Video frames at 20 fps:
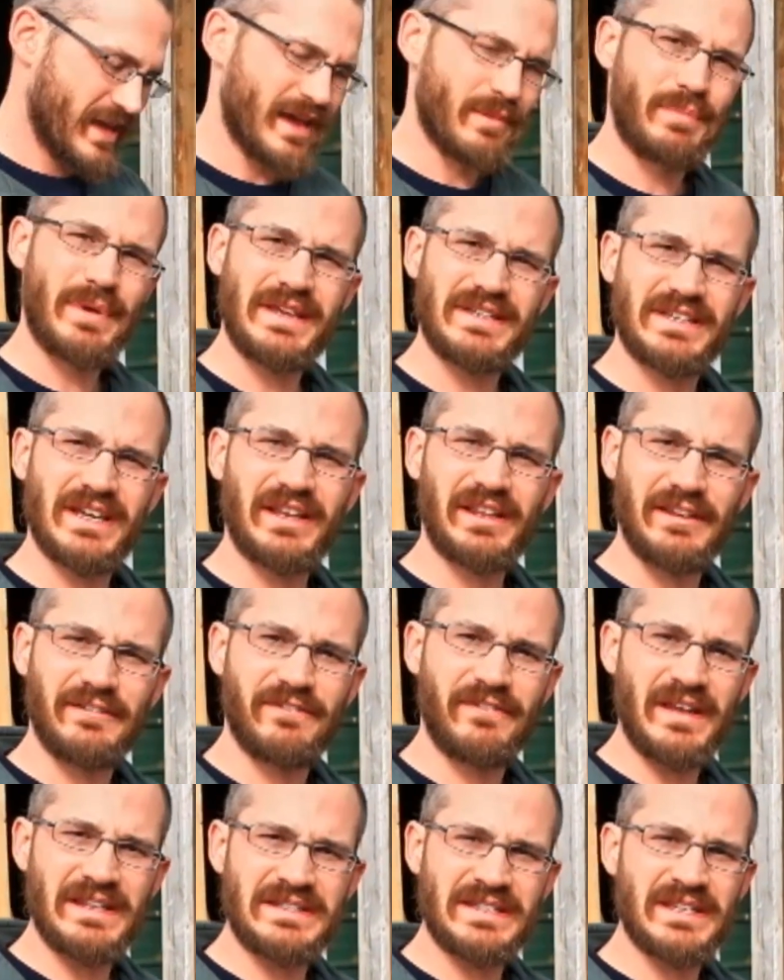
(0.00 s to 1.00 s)
It basically
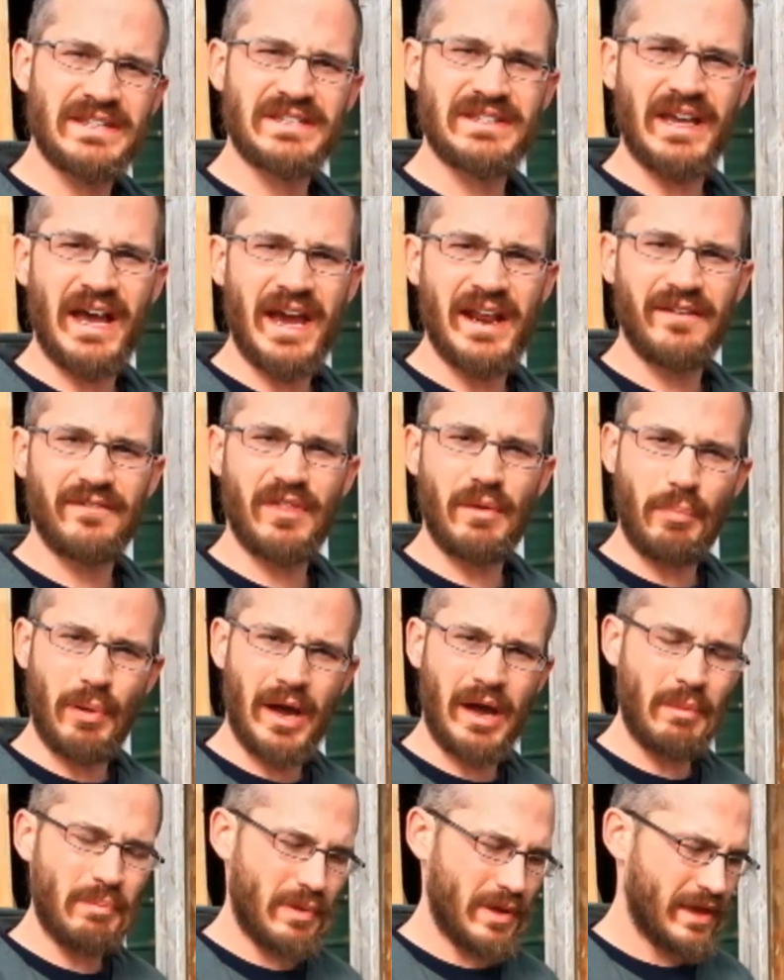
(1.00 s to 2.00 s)
fits inside of the
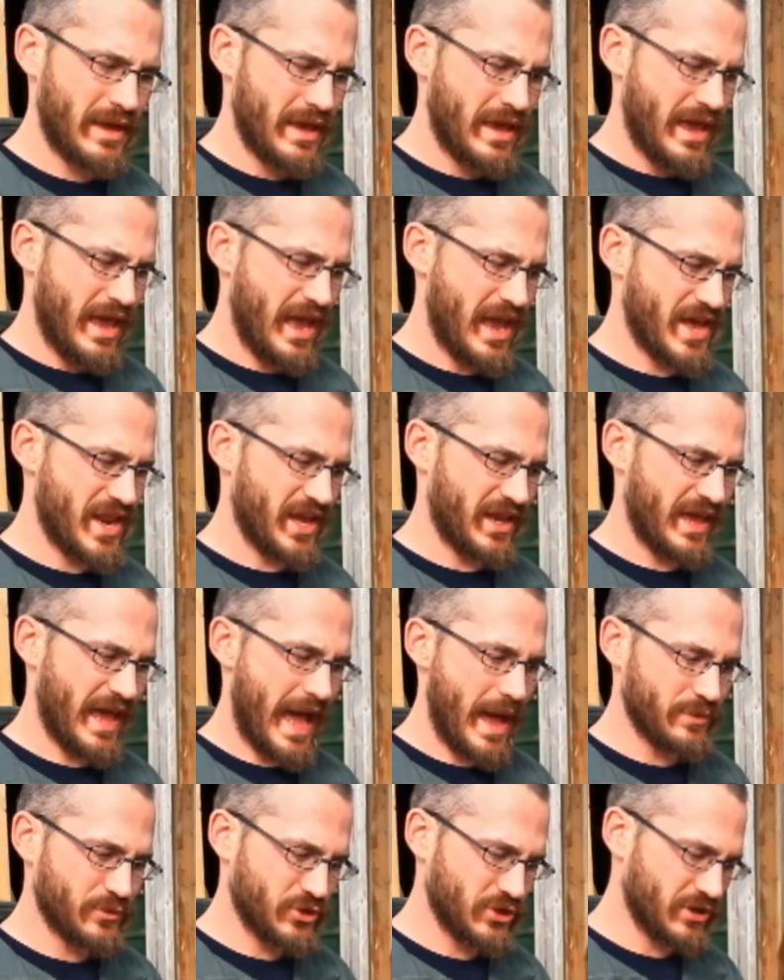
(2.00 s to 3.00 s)
pump and it
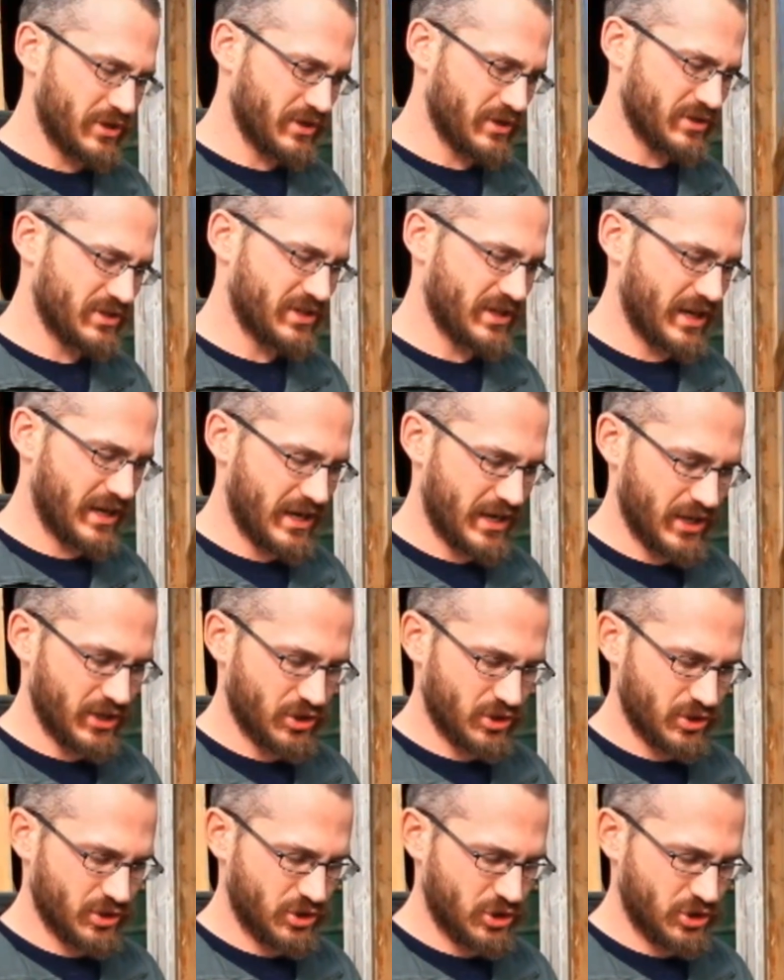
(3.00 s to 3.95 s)
captures uh,